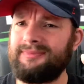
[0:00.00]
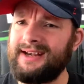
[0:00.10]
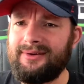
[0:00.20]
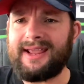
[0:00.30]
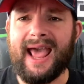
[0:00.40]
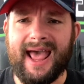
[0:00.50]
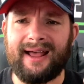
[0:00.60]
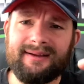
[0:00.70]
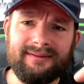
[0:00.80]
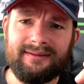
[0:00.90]
They don't
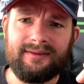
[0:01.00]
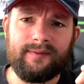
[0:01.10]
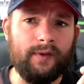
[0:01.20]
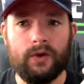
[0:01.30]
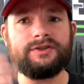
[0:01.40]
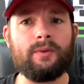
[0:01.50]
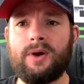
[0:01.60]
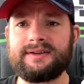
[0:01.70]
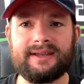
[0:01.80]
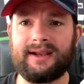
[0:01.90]
care. 4's the
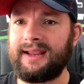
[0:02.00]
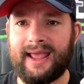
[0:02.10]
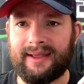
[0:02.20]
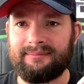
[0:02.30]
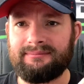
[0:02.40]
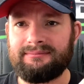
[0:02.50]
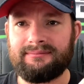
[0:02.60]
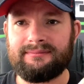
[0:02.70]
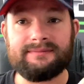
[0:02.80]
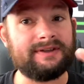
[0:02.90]
worst they're going to get.
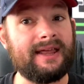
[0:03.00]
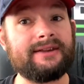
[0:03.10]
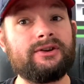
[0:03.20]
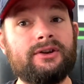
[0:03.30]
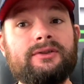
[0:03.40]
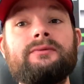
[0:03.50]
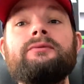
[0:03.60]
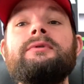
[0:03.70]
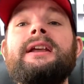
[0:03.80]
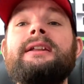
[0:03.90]
So that's good.
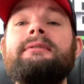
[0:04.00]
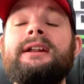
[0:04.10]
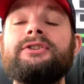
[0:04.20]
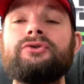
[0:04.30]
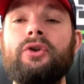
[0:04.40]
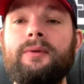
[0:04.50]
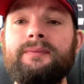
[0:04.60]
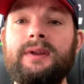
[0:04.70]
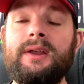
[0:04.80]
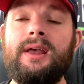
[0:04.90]
Really, really strong.
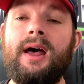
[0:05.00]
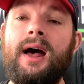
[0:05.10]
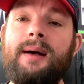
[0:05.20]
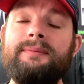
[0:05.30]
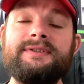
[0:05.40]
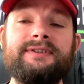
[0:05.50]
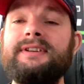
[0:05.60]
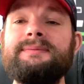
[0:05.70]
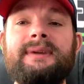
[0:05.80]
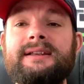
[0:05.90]
So
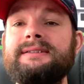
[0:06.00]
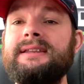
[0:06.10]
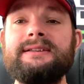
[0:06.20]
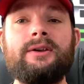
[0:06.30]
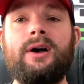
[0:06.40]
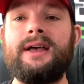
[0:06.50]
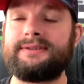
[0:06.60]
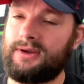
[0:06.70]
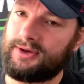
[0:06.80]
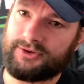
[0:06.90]
this means these
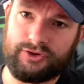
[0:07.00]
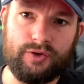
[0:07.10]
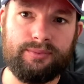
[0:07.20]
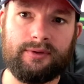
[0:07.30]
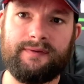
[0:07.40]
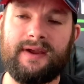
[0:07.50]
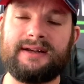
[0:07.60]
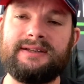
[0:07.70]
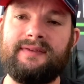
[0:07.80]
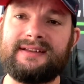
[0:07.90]
guys are super
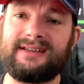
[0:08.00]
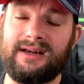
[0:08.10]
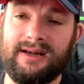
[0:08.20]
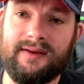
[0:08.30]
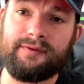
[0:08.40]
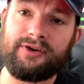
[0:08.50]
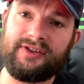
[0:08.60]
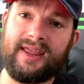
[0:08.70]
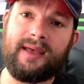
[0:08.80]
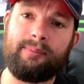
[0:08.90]
effective at
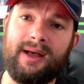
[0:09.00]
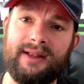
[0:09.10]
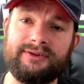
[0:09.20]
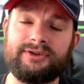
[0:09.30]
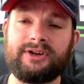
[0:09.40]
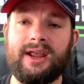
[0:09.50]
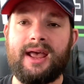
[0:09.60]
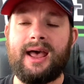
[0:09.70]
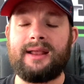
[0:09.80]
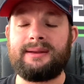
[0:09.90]
delivering their punch
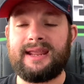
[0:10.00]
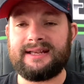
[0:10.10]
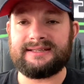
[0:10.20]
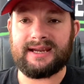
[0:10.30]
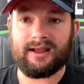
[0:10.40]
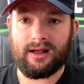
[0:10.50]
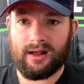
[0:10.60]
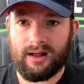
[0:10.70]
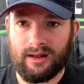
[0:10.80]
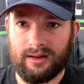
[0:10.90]
and hitting
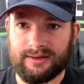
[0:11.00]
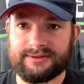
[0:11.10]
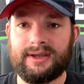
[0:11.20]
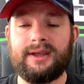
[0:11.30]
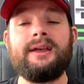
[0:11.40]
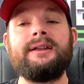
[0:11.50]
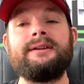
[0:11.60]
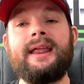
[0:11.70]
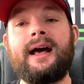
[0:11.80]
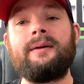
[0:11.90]
hard.
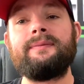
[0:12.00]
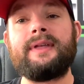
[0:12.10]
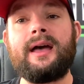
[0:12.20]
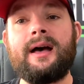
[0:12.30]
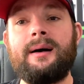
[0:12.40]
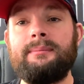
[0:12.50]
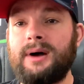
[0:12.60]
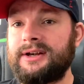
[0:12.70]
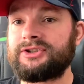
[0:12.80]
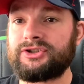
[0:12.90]
Now, they're
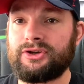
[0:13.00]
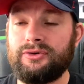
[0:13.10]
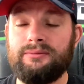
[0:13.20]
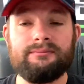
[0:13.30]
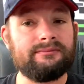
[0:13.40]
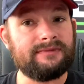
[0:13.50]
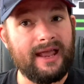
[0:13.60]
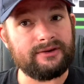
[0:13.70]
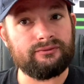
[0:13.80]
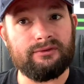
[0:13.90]
-2.
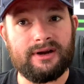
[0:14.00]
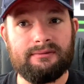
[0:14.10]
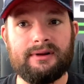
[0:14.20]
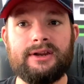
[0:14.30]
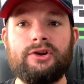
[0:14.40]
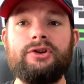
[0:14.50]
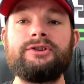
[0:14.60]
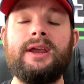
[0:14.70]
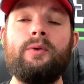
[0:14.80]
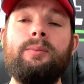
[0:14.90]
That's really, really
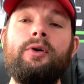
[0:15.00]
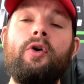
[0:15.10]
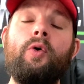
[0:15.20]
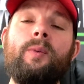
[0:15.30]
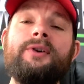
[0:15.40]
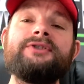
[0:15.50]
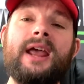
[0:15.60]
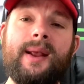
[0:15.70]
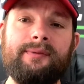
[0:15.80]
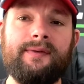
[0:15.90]
good. It will put almost
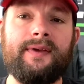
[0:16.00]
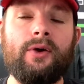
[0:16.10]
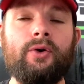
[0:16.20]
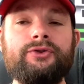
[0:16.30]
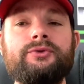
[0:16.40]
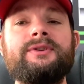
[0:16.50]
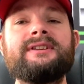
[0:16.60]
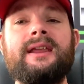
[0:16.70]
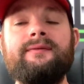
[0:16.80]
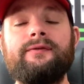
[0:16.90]
everything onto
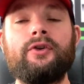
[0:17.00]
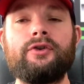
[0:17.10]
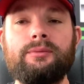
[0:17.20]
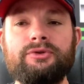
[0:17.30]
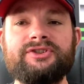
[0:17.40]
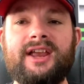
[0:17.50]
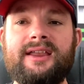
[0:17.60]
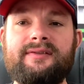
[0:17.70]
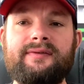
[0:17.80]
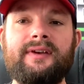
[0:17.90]
its invulnerable
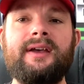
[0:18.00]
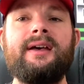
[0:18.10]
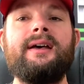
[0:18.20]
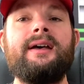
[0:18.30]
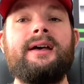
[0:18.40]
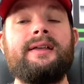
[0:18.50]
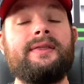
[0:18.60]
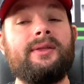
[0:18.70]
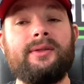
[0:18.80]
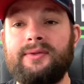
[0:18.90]
save.
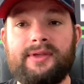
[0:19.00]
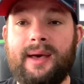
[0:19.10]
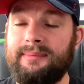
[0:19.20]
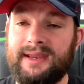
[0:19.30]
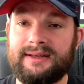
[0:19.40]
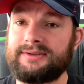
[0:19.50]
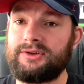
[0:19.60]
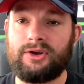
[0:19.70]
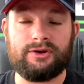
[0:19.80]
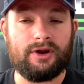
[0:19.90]
That means
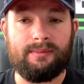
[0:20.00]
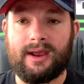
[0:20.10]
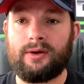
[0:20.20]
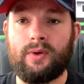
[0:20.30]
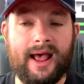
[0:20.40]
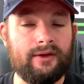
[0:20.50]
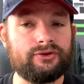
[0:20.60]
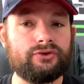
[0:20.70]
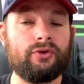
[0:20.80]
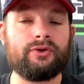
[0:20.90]
that no matter how
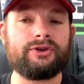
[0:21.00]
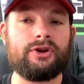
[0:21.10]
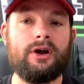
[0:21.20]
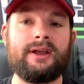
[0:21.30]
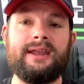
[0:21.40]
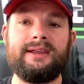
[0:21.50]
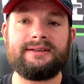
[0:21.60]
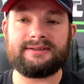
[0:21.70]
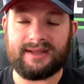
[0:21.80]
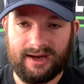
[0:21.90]
strong the target
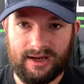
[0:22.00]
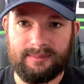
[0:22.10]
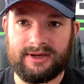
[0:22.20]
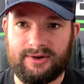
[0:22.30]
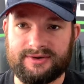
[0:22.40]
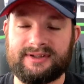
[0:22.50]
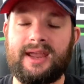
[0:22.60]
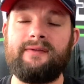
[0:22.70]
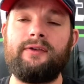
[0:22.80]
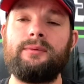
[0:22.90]
is, they're going to be using
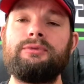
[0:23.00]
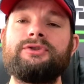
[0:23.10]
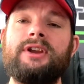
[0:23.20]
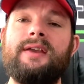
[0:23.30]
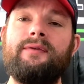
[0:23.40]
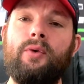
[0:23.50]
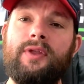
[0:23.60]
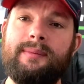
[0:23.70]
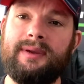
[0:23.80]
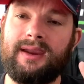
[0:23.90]
that invulnerable save, or
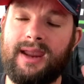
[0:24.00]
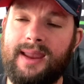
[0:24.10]
they're going